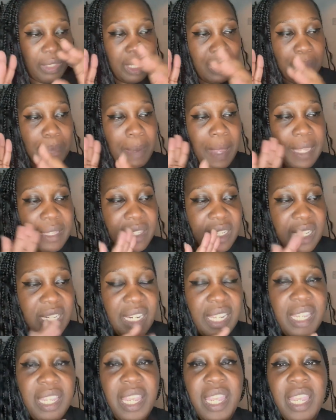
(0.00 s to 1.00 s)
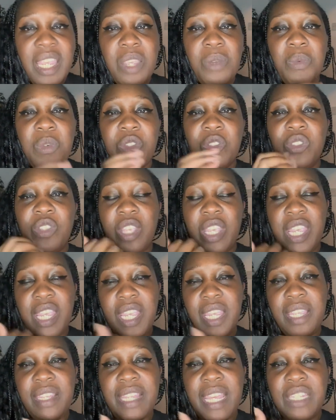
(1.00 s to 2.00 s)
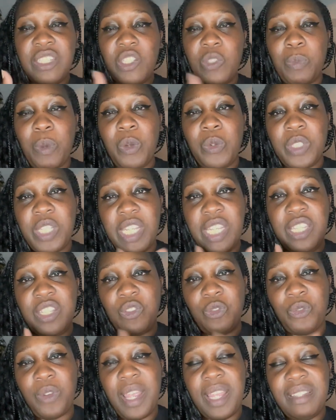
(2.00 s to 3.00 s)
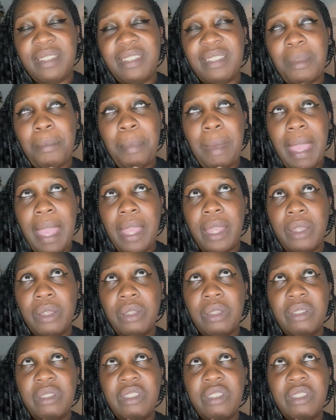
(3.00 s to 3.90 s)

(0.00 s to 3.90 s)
basically he then spoke to his friends about